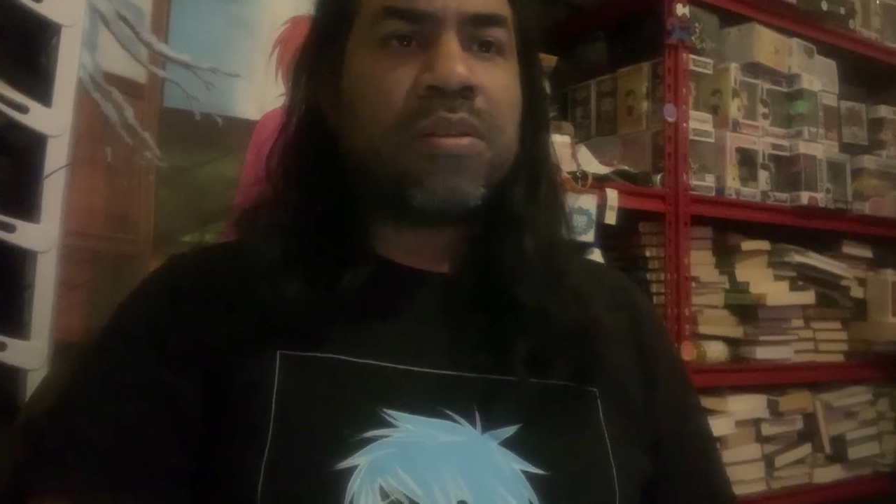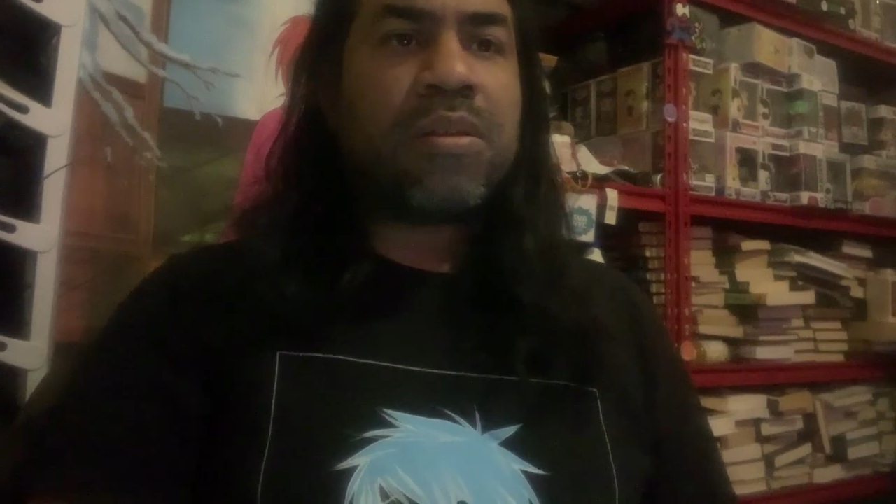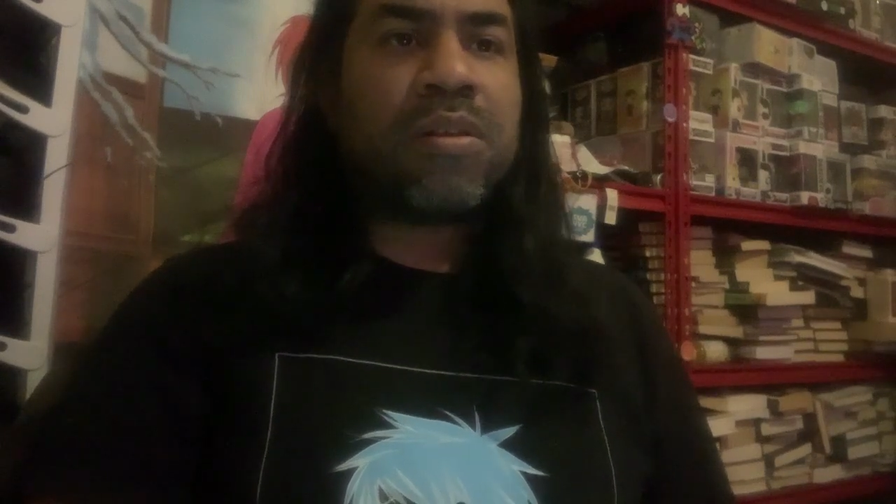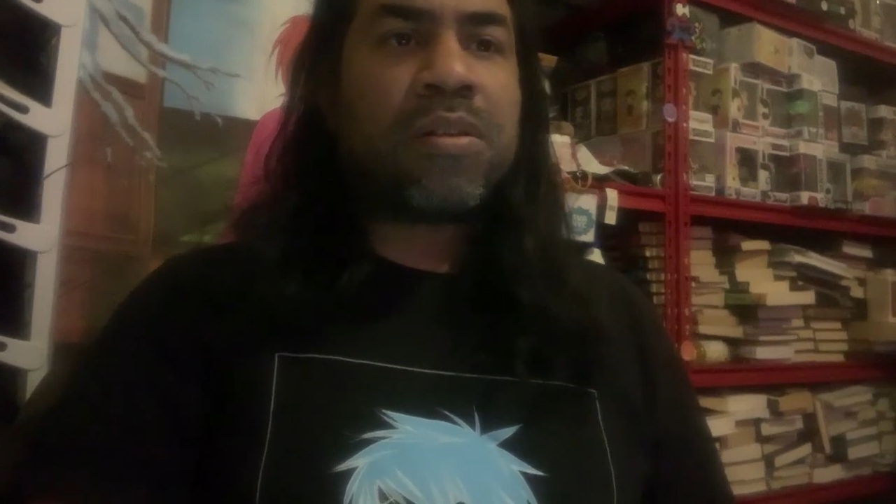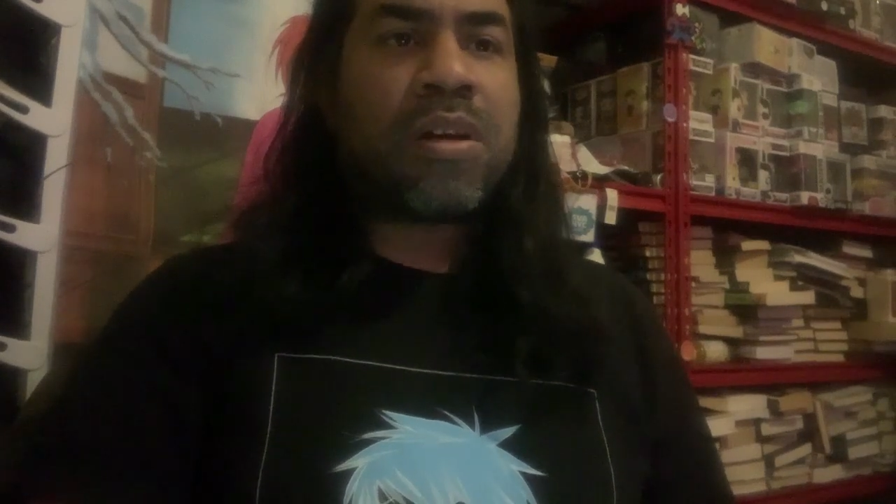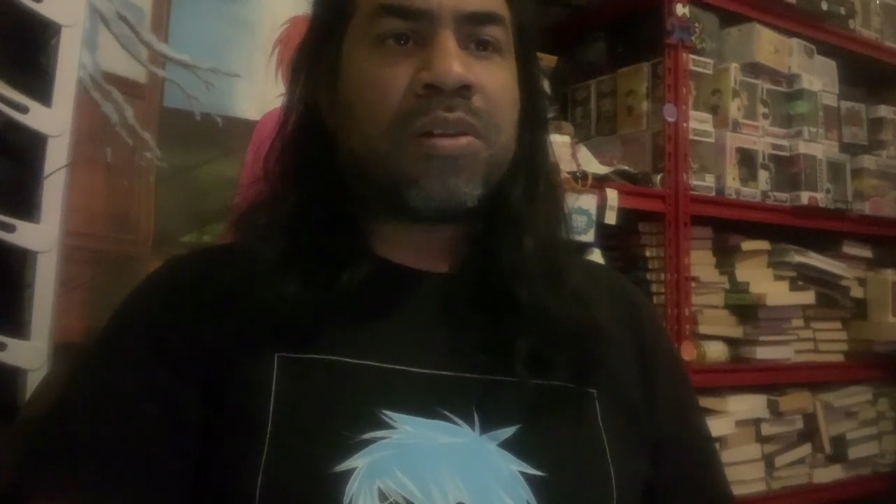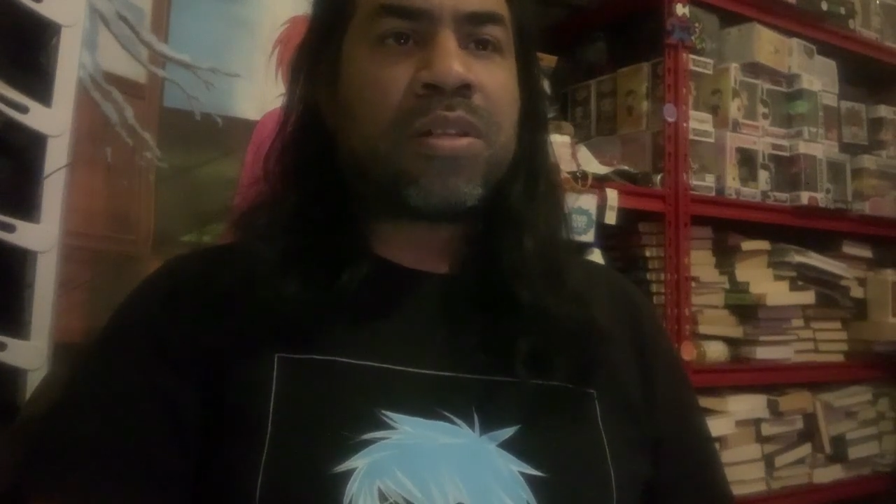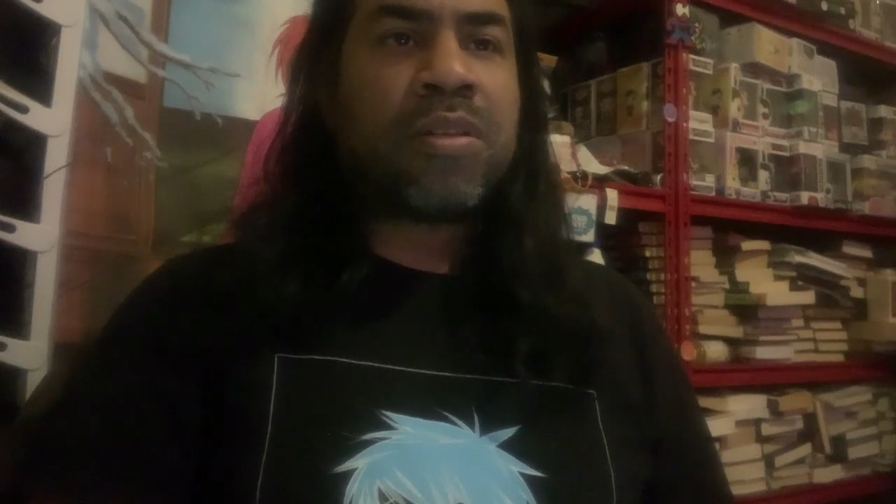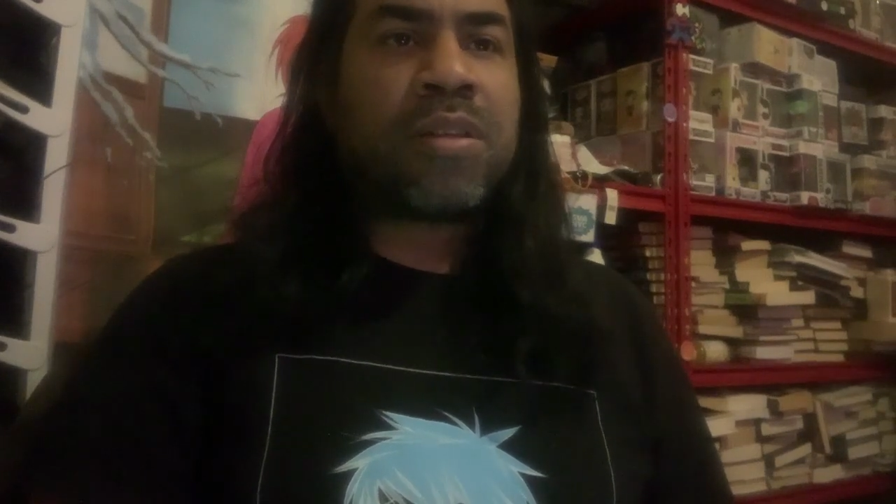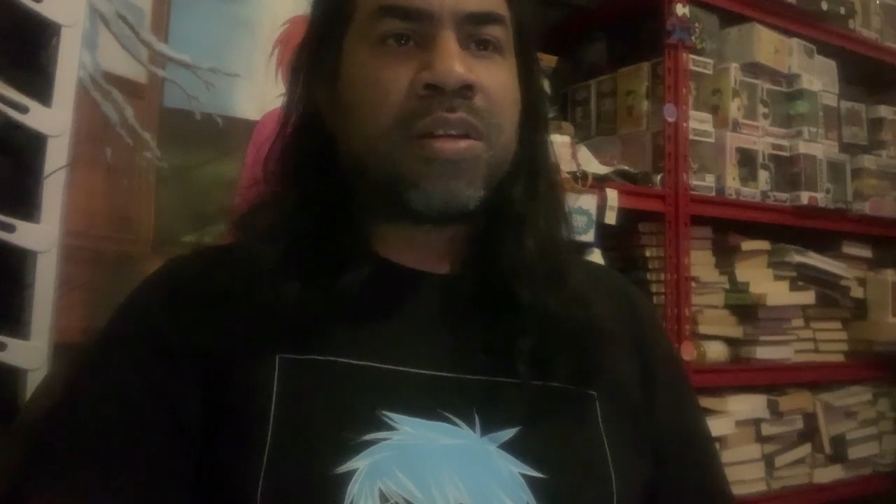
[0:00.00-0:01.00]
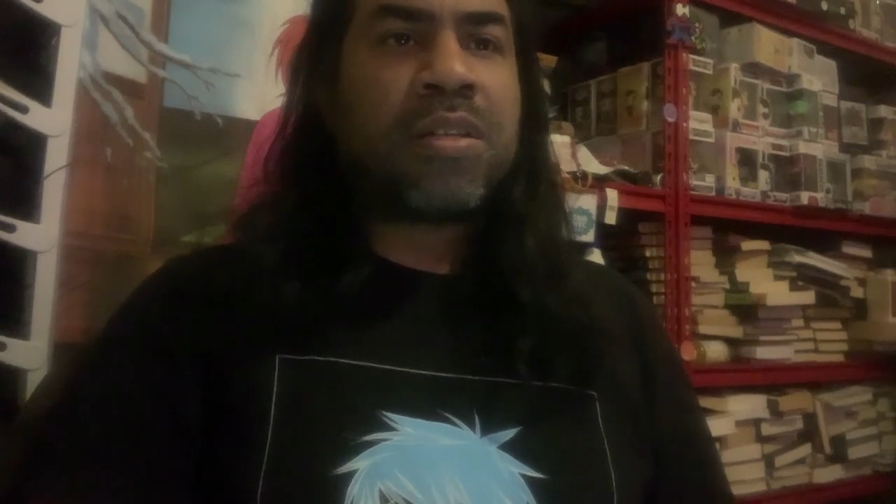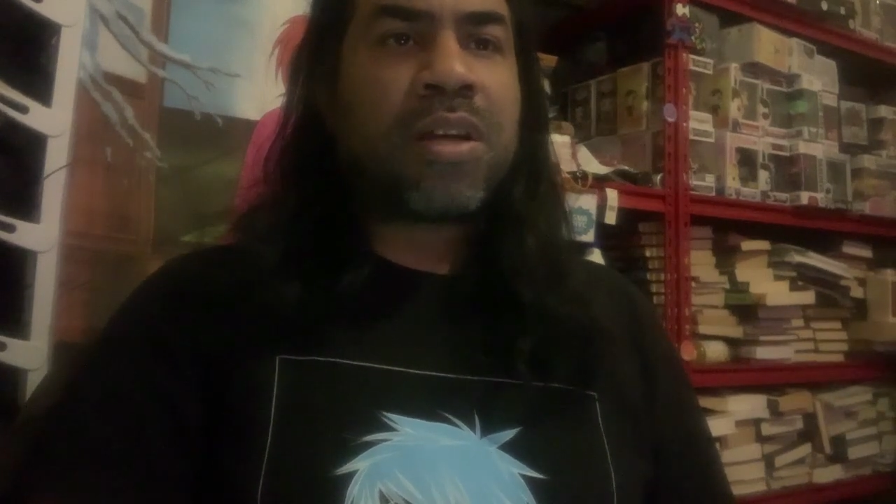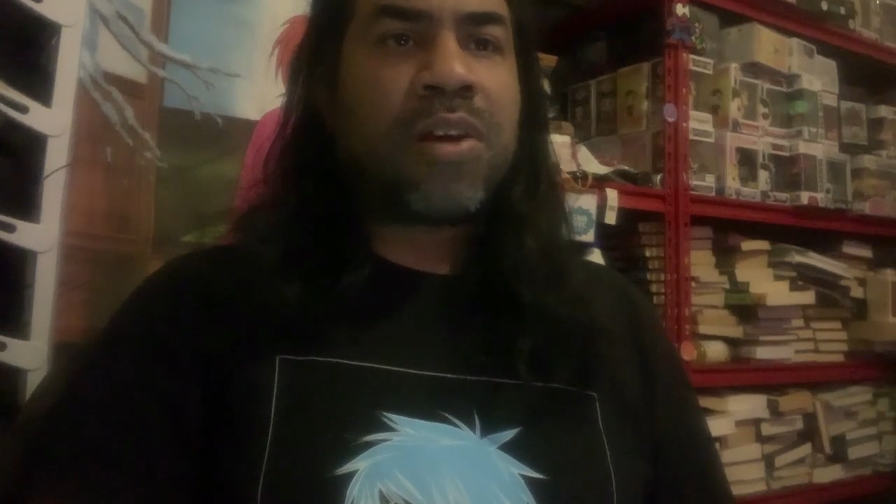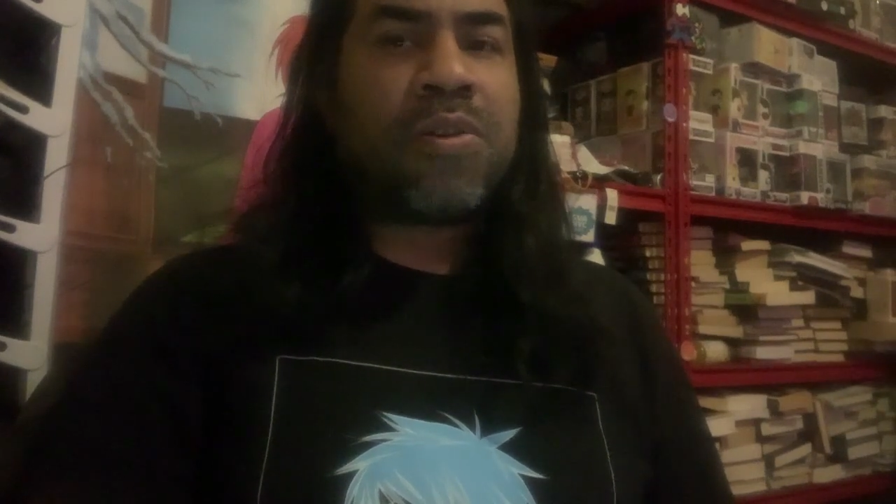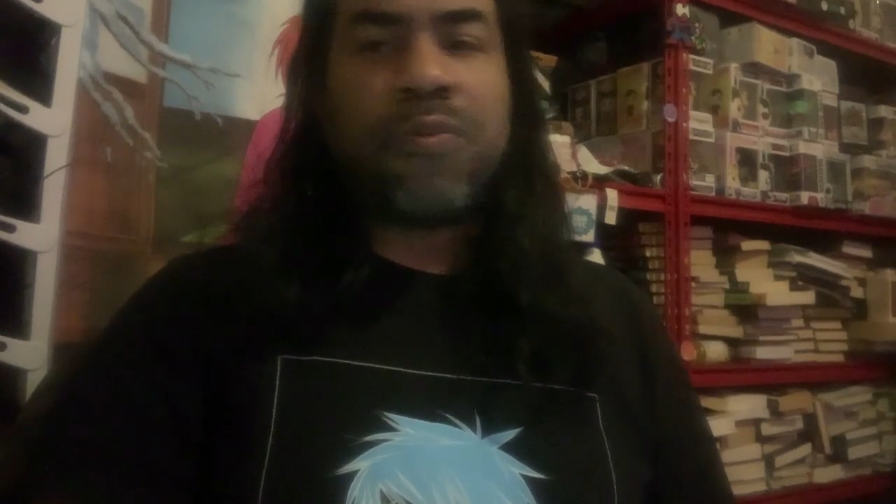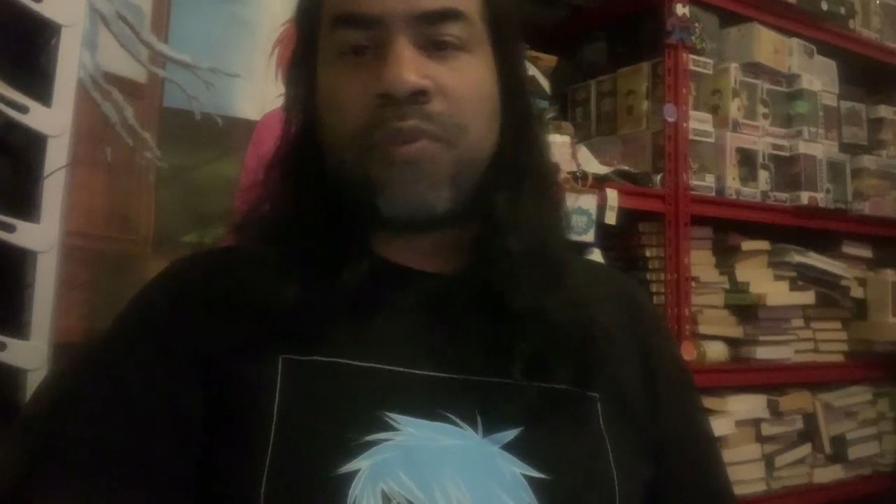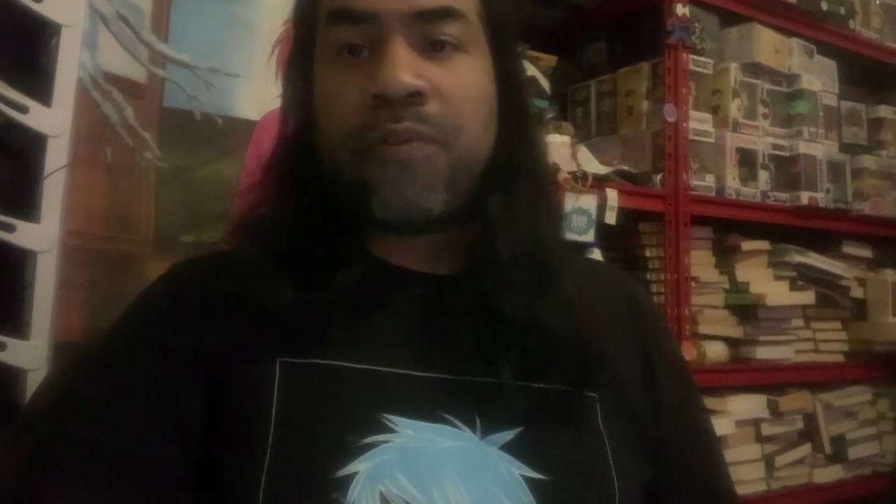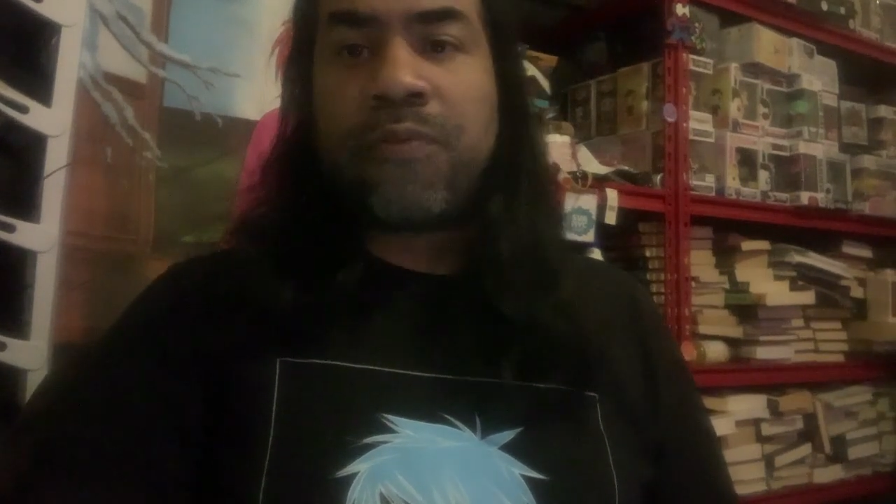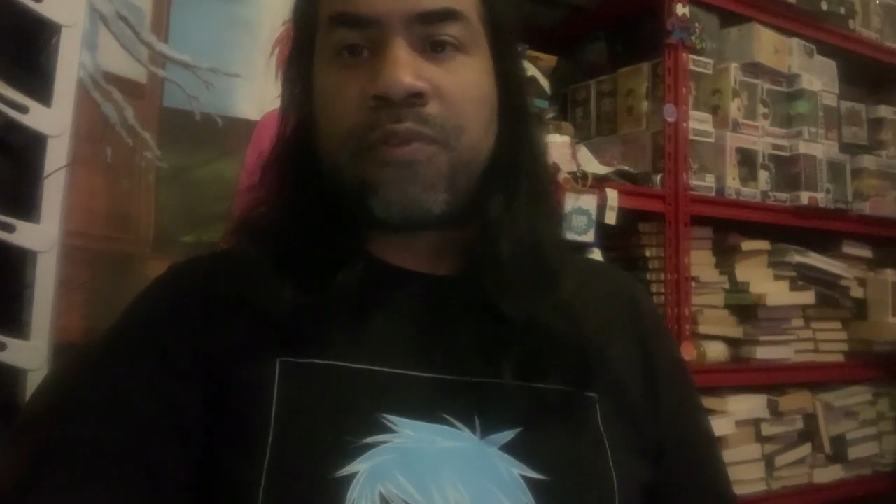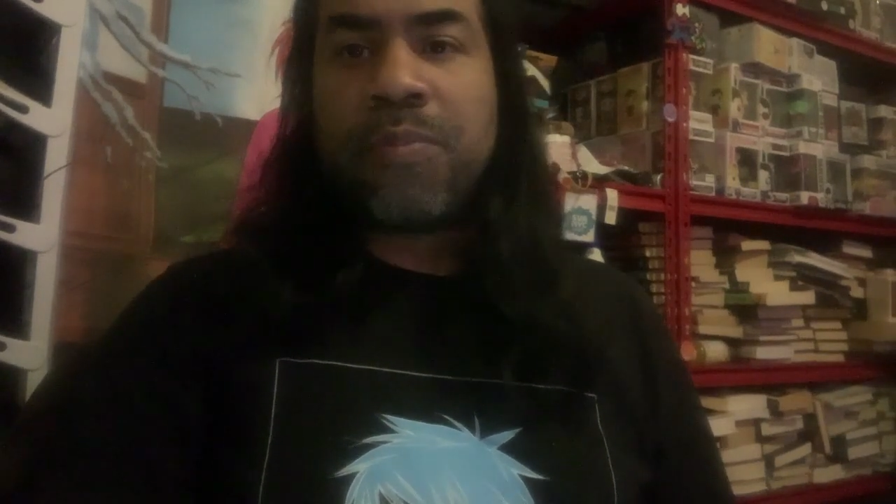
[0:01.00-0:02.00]
These are sometimes kind of
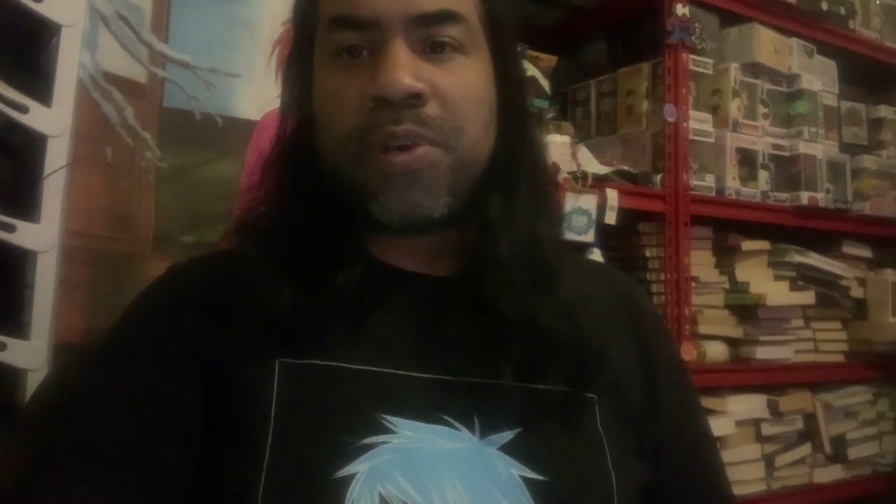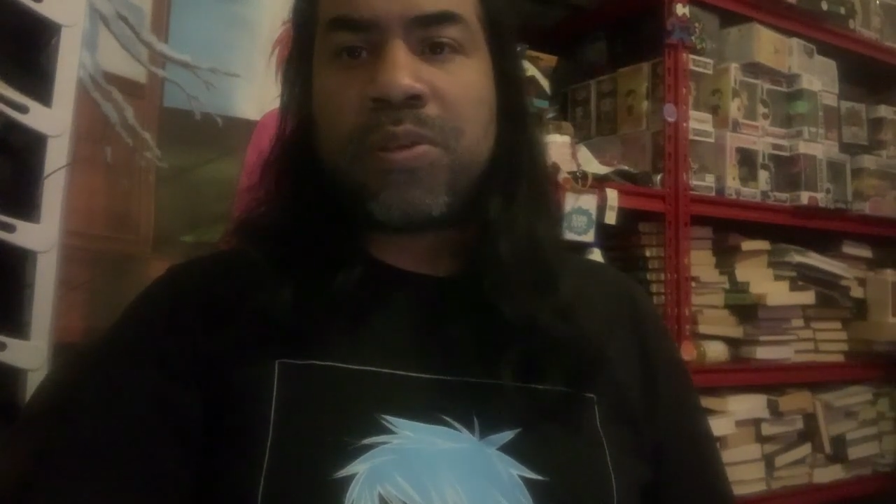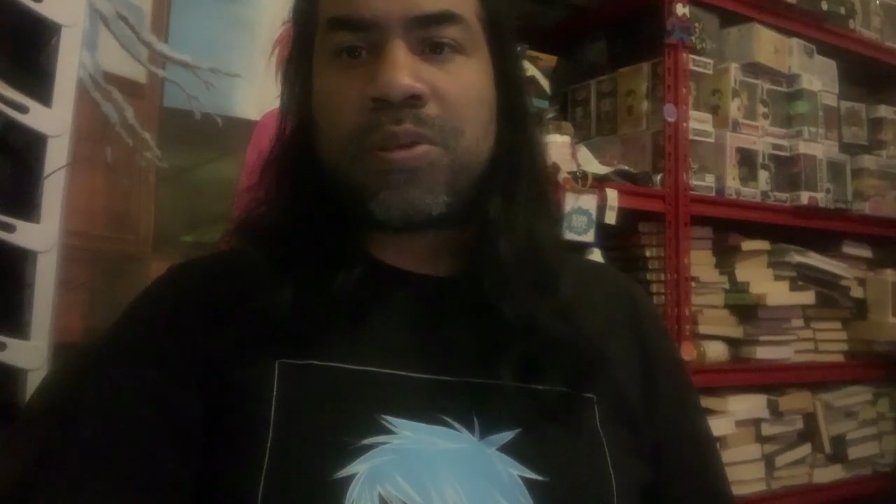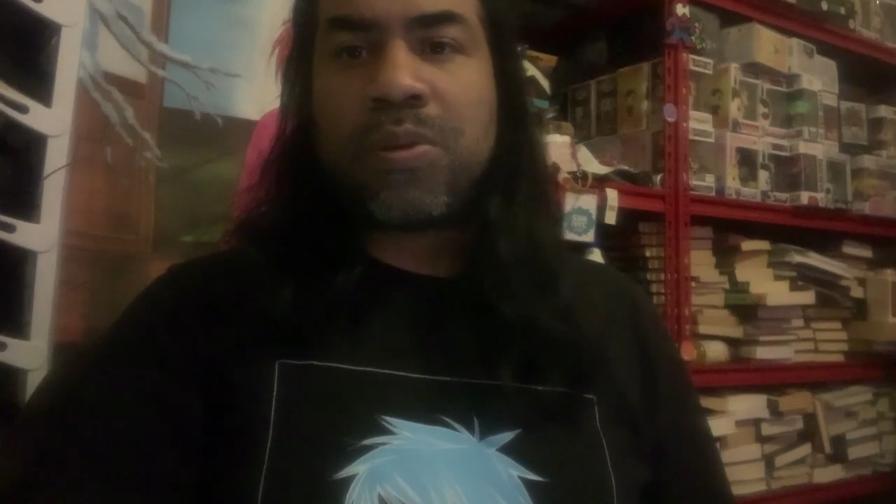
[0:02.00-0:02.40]
rough for me